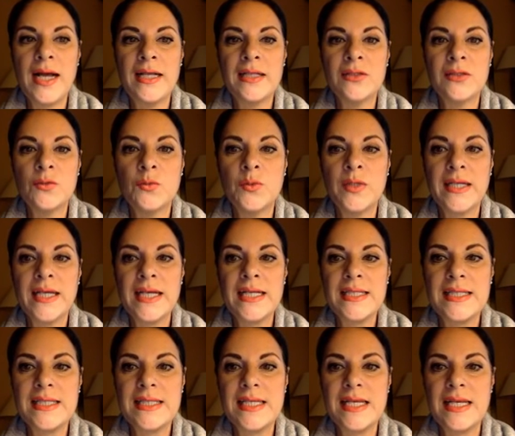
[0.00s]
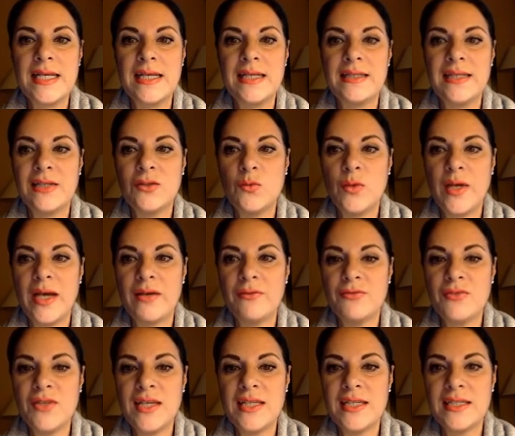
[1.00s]
and we can see that we
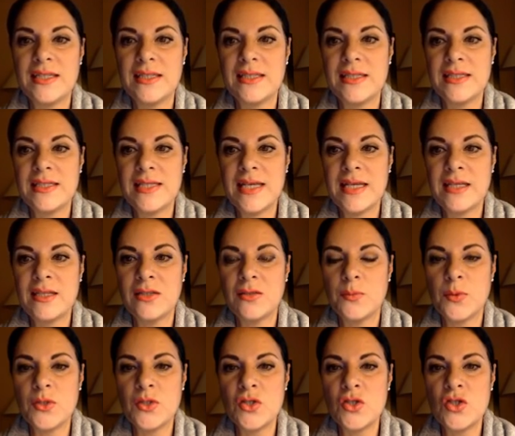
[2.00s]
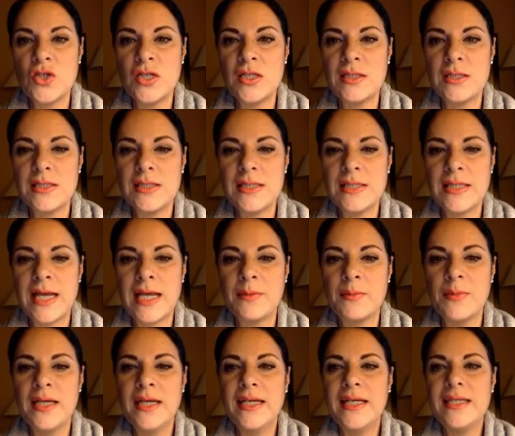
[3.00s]
have taken the second position. This
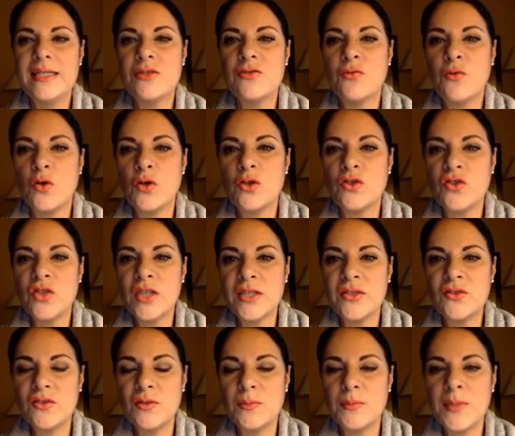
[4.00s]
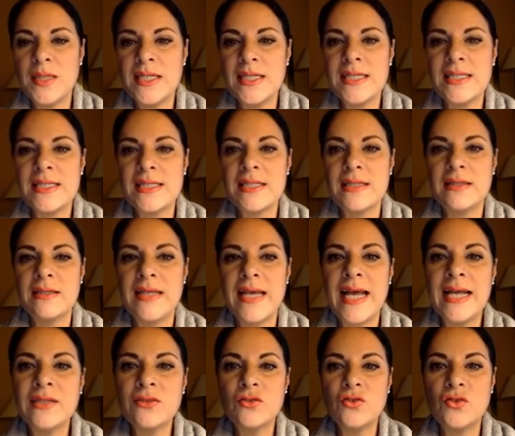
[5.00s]
time is for 30 minutes. The
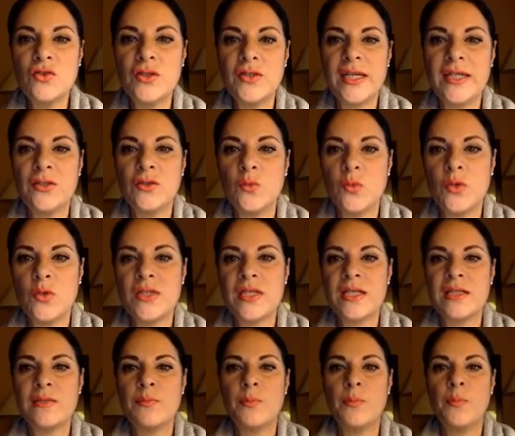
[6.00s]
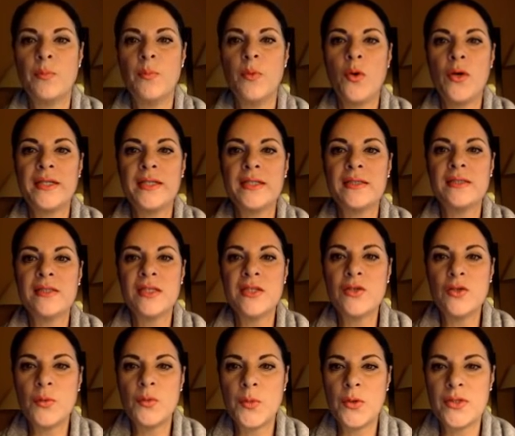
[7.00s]
entry rate was at
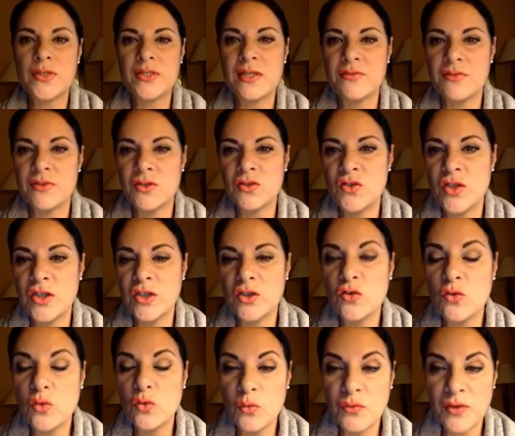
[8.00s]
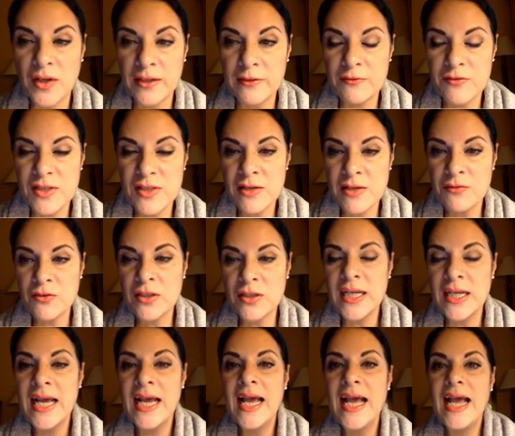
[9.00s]
0.73257,
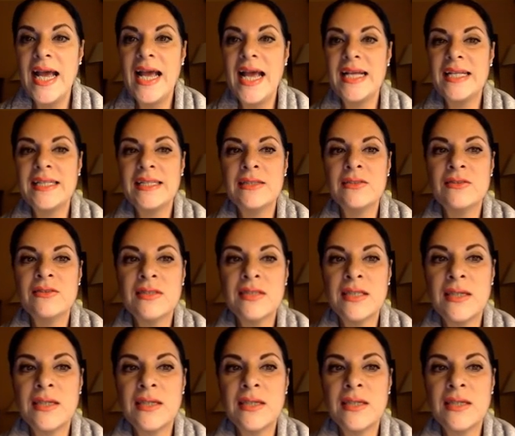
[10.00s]
and